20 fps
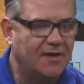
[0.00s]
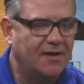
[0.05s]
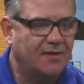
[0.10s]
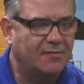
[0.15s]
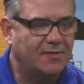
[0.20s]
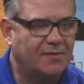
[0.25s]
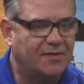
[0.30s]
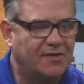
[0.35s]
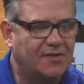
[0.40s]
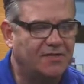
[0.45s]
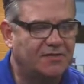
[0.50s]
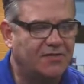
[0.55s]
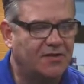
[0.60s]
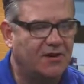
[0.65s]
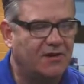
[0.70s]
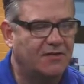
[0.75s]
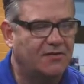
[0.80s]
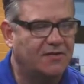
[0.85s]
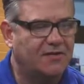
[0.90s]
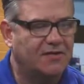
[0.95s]
But these
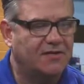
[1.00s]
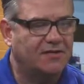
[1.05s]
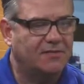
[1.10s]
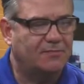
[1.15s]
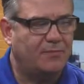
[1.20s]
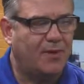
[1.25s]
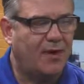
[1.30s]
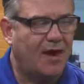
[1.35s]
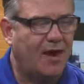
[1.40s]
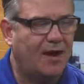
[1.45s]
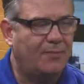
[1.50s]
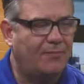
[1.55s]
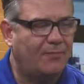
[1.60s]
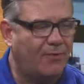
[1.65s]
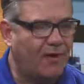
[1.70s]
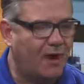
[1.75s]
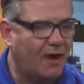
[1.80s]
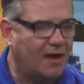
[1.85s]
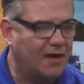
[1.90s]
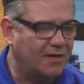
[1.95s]
are the Pop
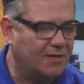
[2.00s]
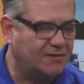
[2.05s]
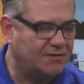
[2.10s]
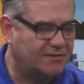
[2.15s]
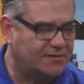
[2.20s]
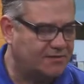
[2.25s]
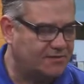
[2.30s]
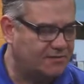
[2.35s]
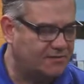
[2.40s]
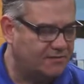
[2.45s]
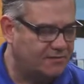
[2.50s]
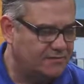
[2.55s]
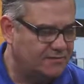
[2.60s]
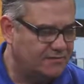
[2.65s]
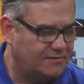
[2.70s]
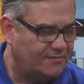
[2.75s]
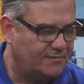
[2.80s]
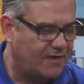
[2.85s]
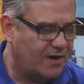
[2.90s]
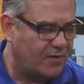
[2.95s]
Rocks
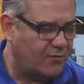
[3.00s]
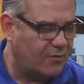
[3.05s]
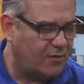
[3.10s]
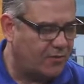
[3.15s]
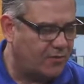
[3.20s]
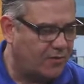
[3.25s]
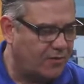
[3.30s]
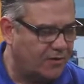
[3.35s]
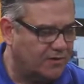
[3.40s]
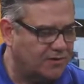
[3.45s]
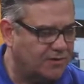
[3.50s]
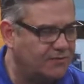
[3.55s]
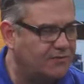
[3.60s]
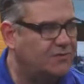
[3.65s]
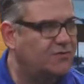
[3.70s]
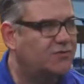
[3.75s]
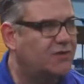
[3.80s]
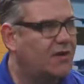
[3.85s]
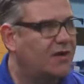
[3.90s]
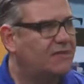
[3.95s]
Firework Oreos. Have you
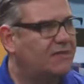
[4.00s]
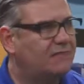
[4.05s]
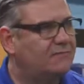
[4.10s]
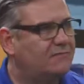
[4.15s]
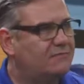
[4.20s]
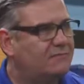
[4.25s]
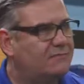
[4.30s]
tried them?